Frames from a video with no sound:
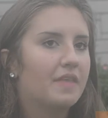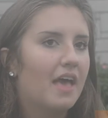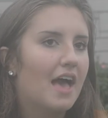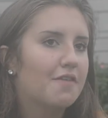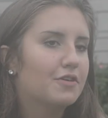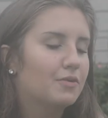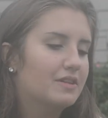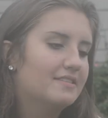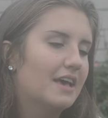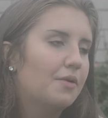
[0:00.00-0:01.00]
every
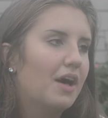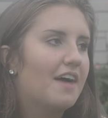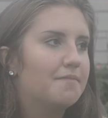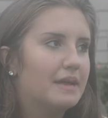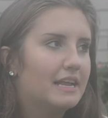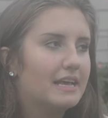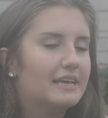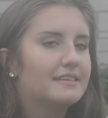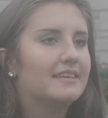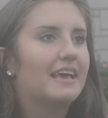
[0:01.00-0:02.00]
Wednesday we'll have
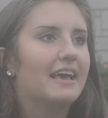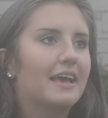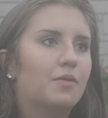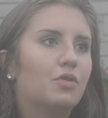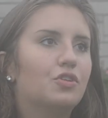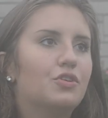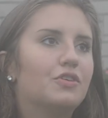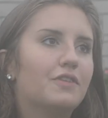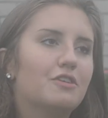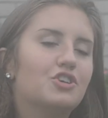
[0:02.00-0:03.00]
meetings and we'll do
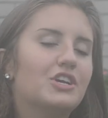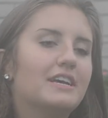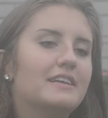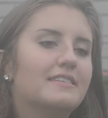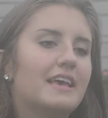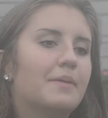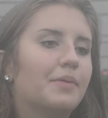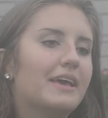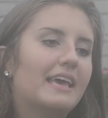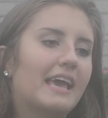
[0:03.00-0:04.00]
devotions and
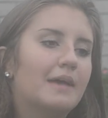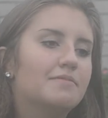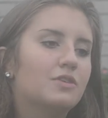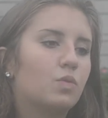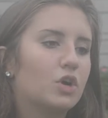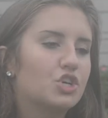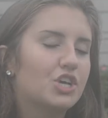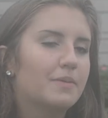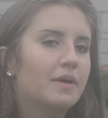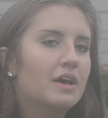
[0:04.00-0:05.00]
play games and
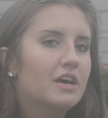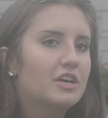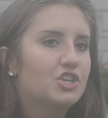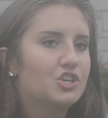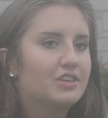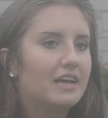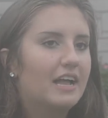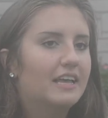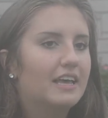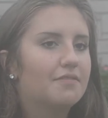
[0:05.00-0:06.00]
worship, just to
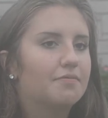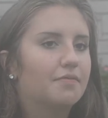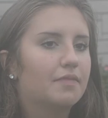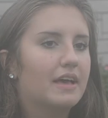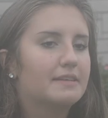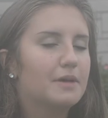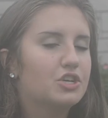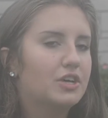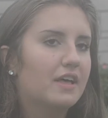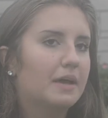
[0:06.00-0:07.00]
kind of give,
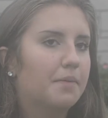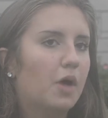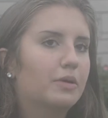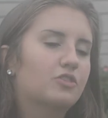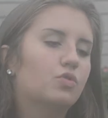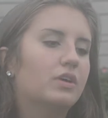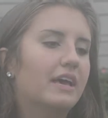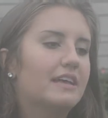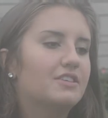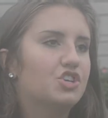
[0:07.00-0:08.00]
especially like public school
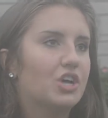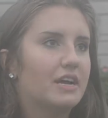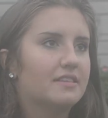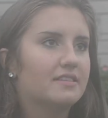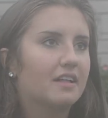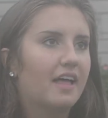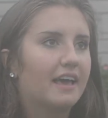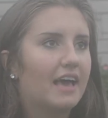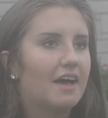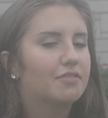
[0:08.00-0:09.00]
kids, a chance to
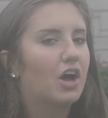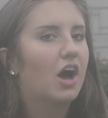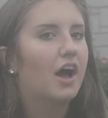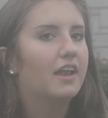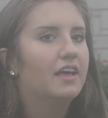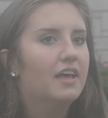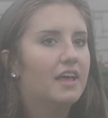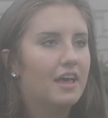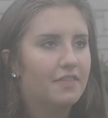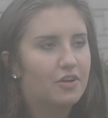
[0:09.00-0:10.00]
like have God
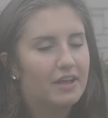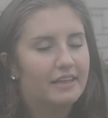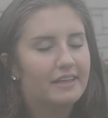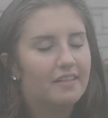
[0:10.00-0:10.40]
in their daily